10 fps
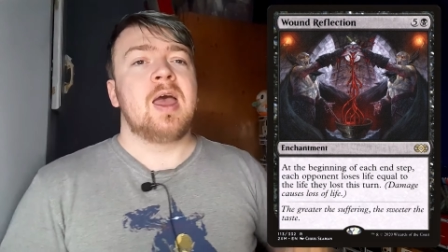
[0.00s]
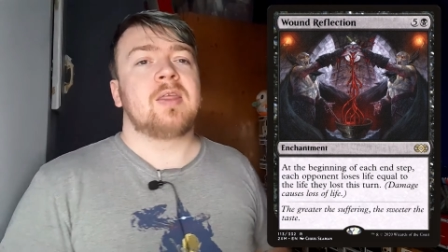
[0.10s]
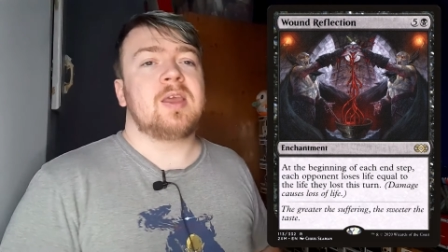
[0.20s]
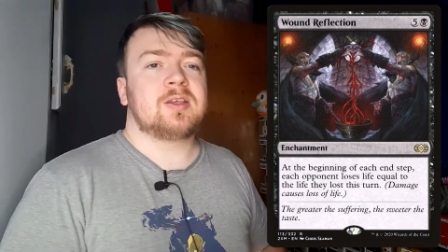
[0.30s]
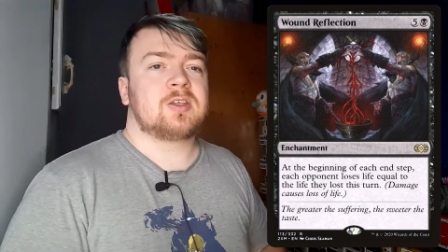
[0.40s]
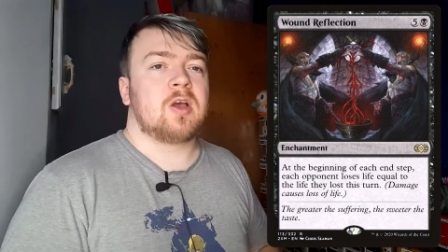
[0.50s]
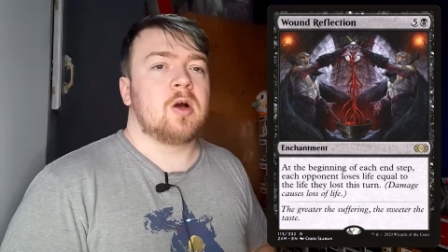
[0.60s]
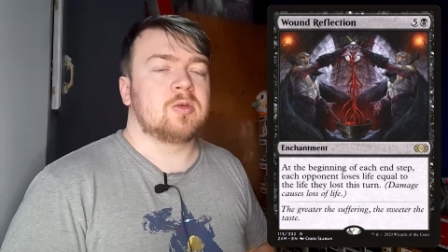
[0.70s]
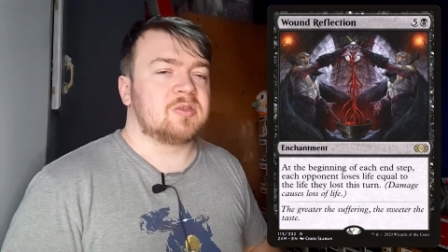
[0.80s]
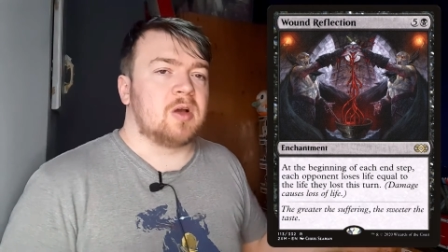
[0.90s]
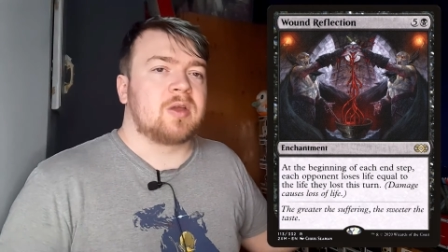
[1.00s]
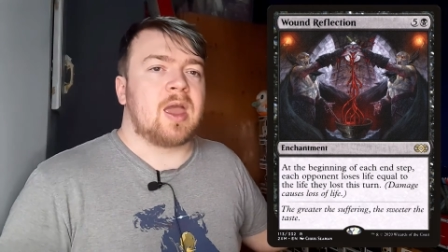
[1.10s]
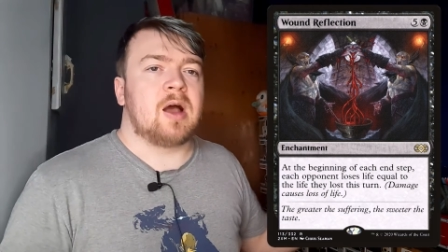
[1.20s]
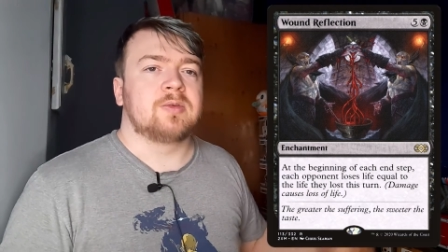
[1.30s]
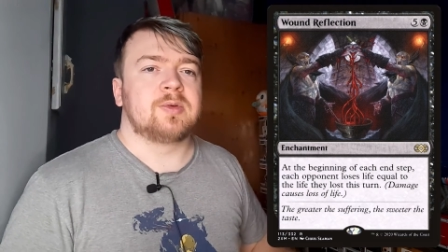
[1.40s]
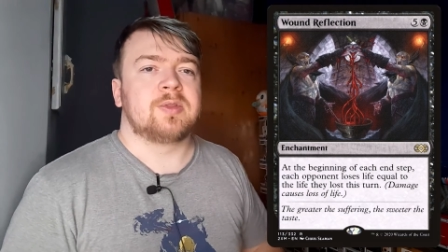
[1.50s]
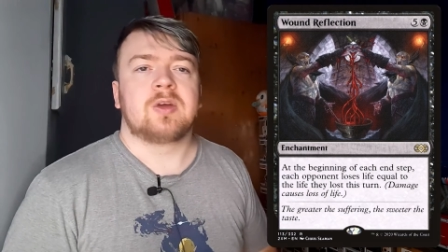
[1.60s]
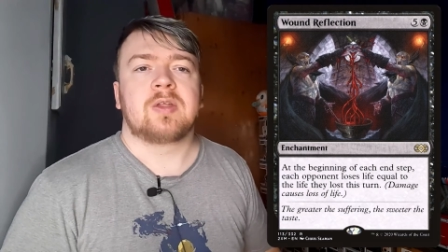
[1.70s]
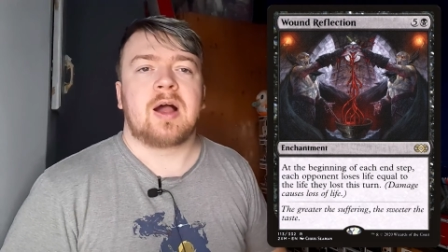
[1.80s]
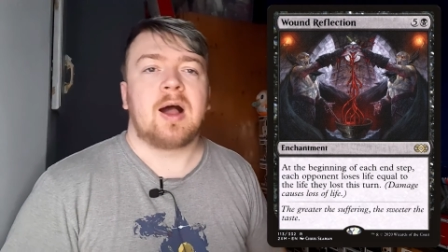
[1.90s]
this goes, okay, I'll do the
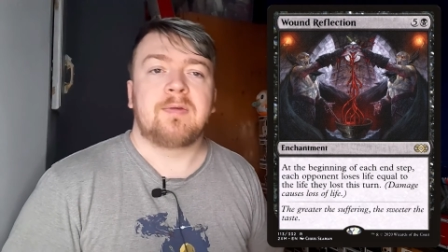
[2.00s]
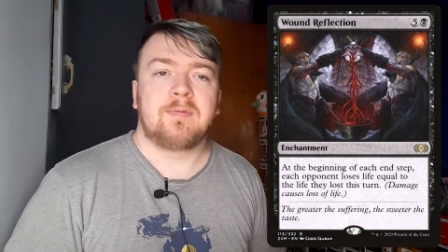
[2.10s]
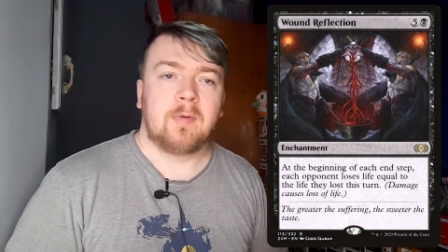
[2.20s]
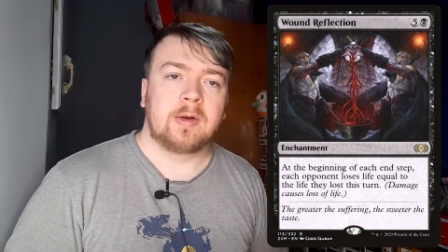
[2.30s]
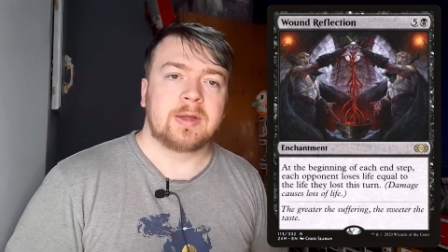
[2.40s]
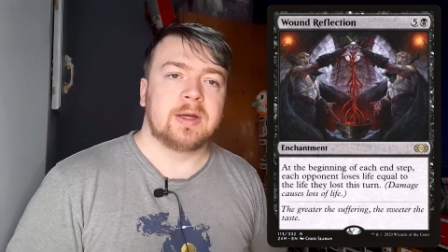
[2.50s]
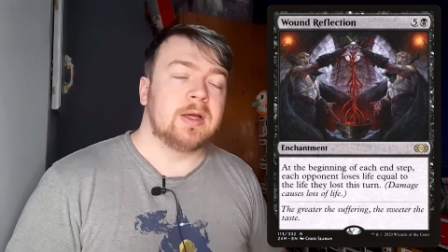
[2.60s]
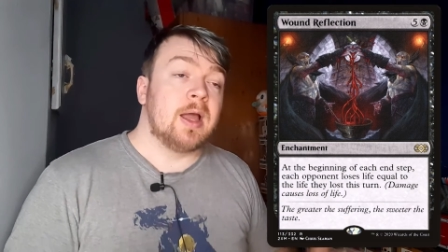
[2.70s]
other half for you.